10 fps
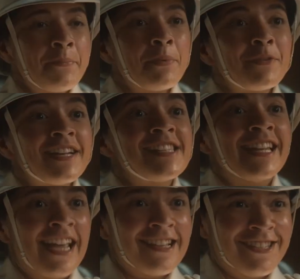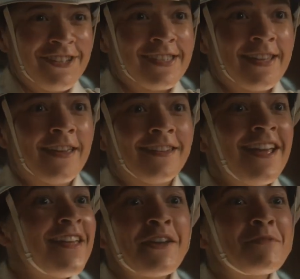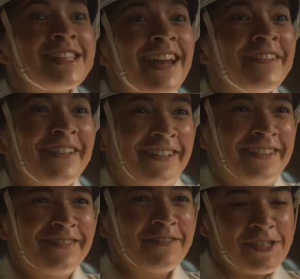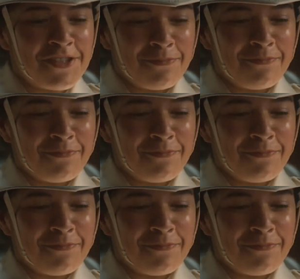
but when I said yes just then, that was an error, which